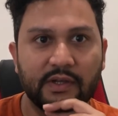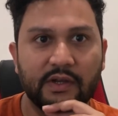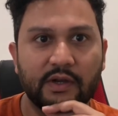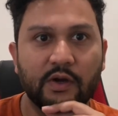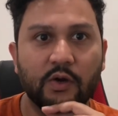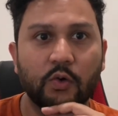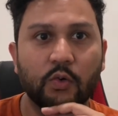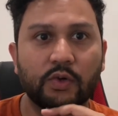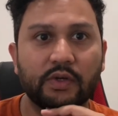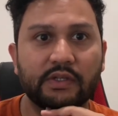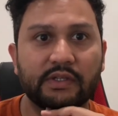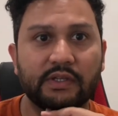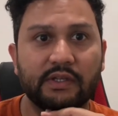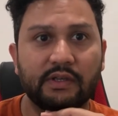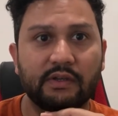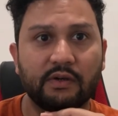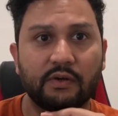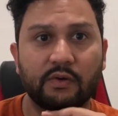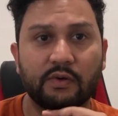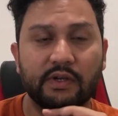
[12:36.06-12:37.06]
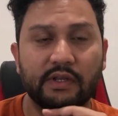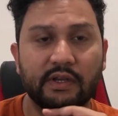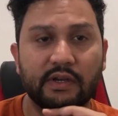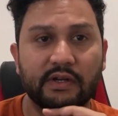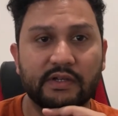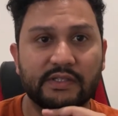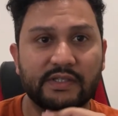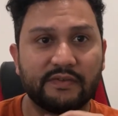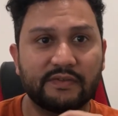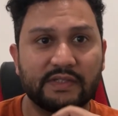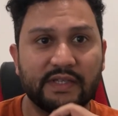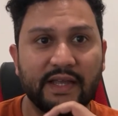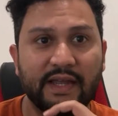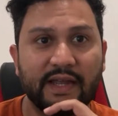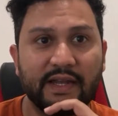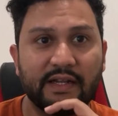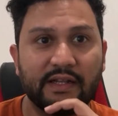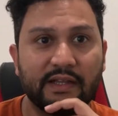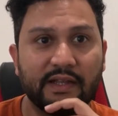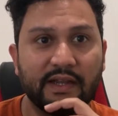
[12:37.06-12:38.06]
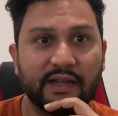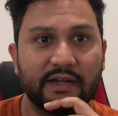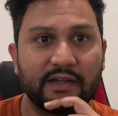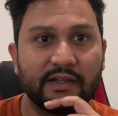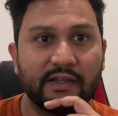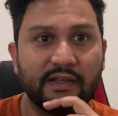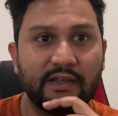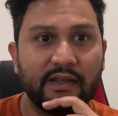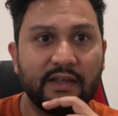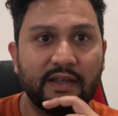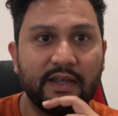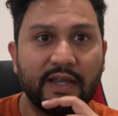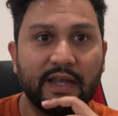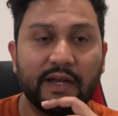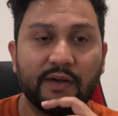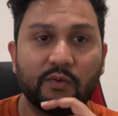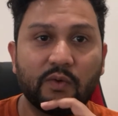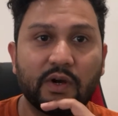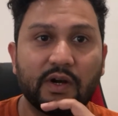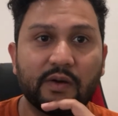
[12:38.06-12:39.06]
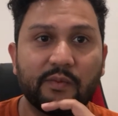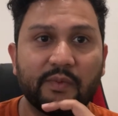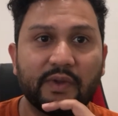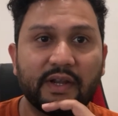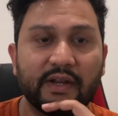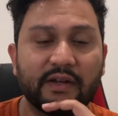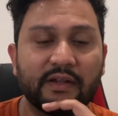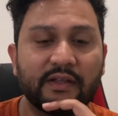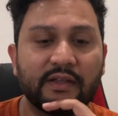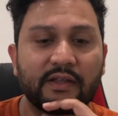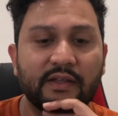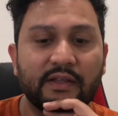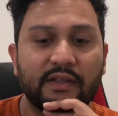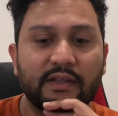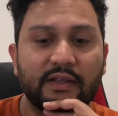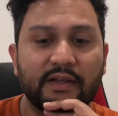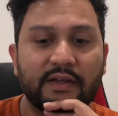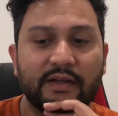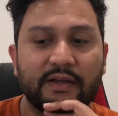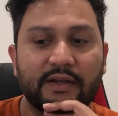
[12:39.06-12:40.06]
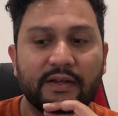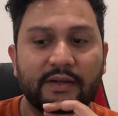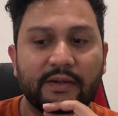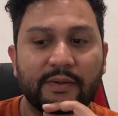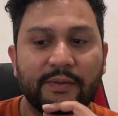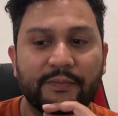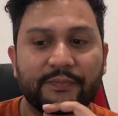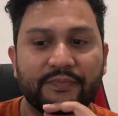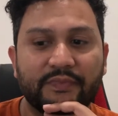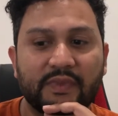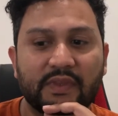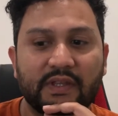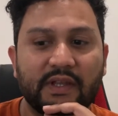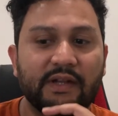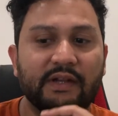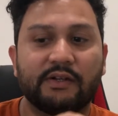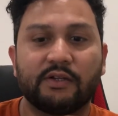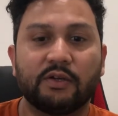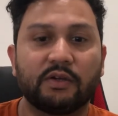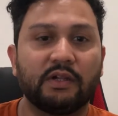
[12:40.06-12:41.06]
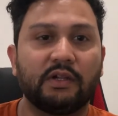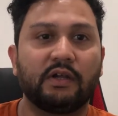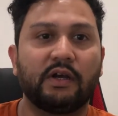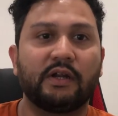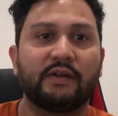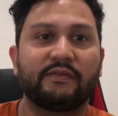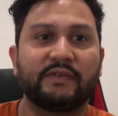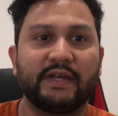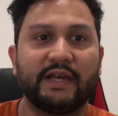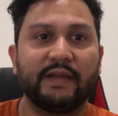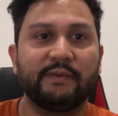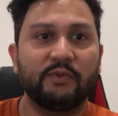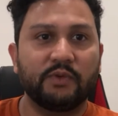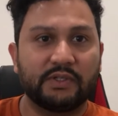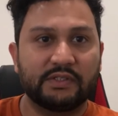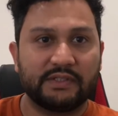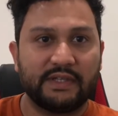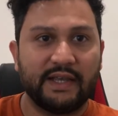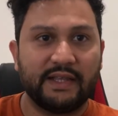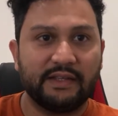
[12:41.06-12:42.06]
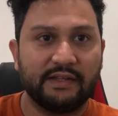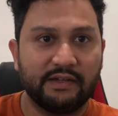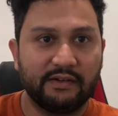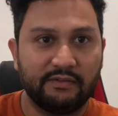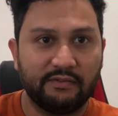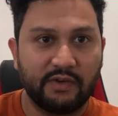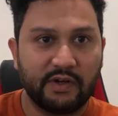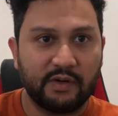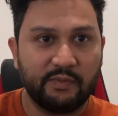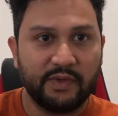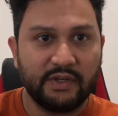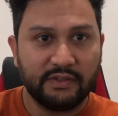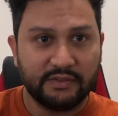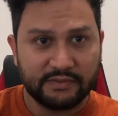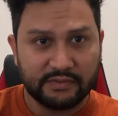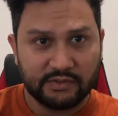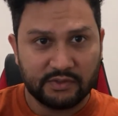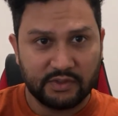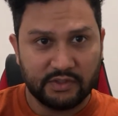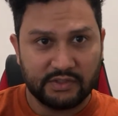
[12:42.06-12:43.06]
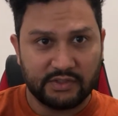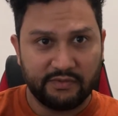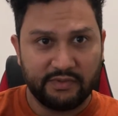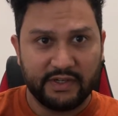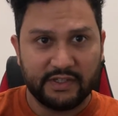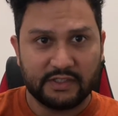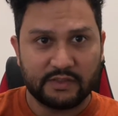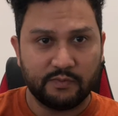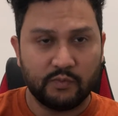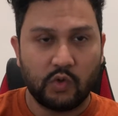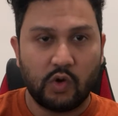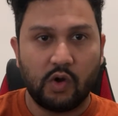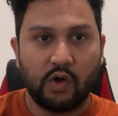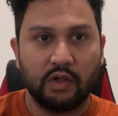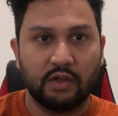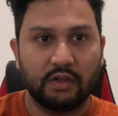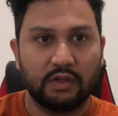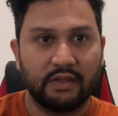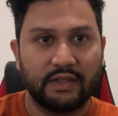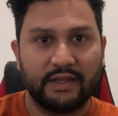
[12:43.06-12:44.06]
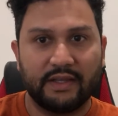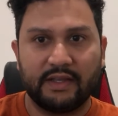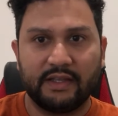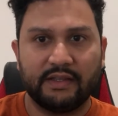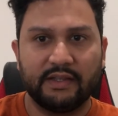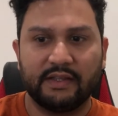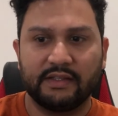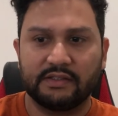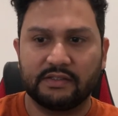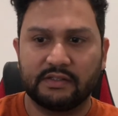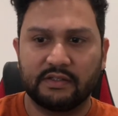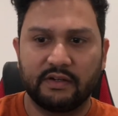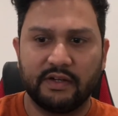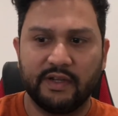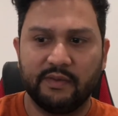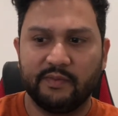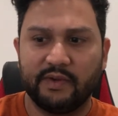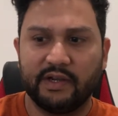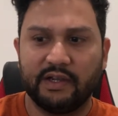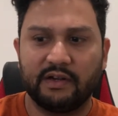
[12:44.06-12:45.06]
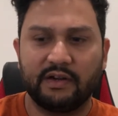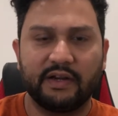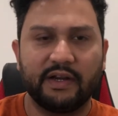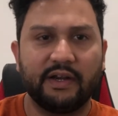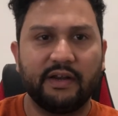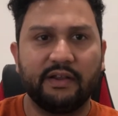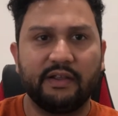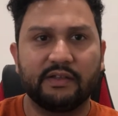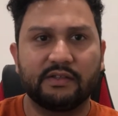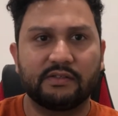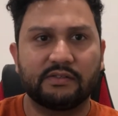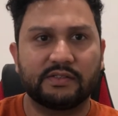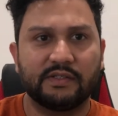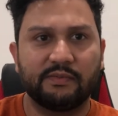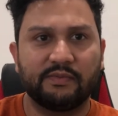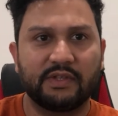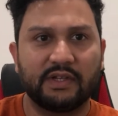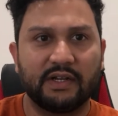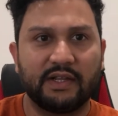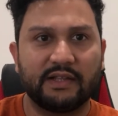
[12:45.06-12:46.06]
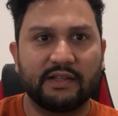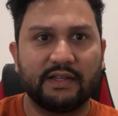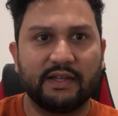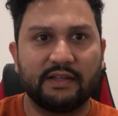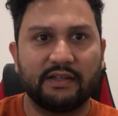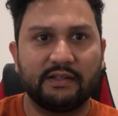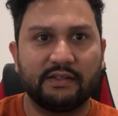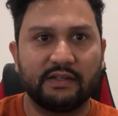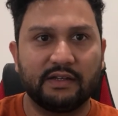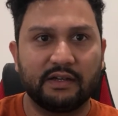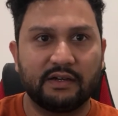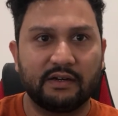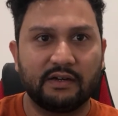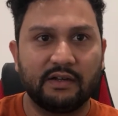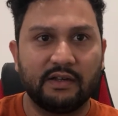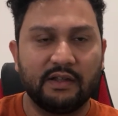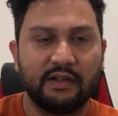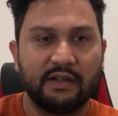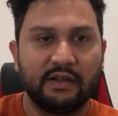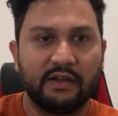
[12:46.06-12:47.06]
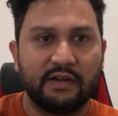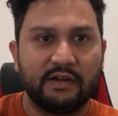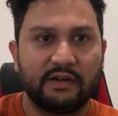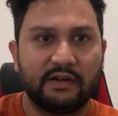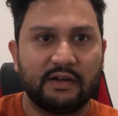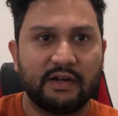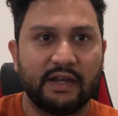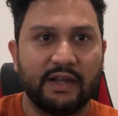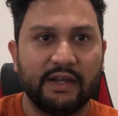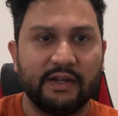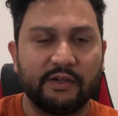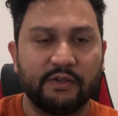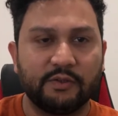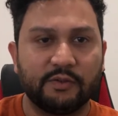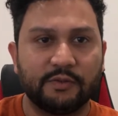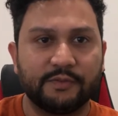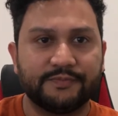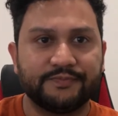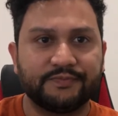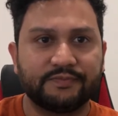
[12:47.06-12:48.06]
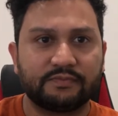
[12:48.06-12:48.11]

Over years they've scanned that environment, and it took a lot of time to scan that environment. So it's a very small, like, I think it's a 30-mile radius or something like that they are trying to